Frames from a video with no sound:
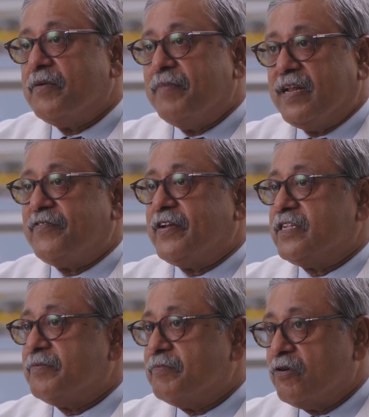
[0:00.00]

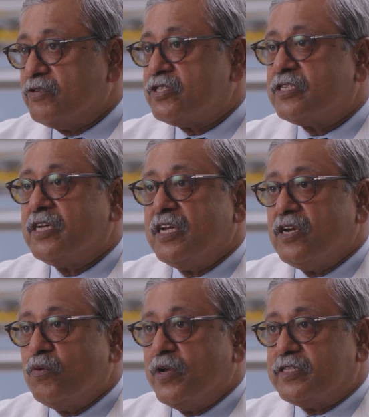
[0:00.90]
benefiting the most
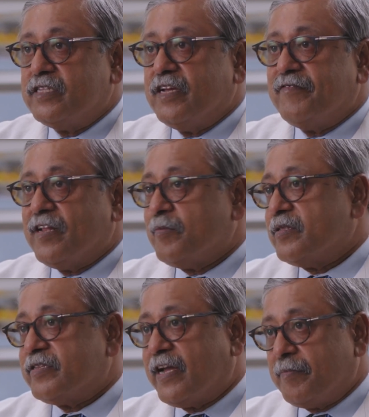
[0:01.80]
with the
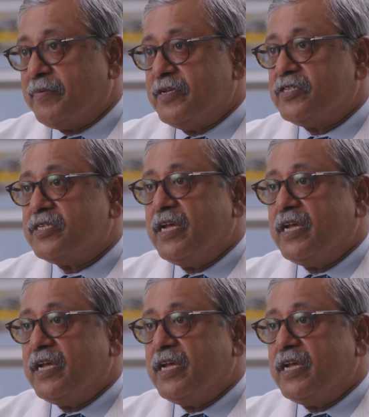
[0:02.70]
available therapies.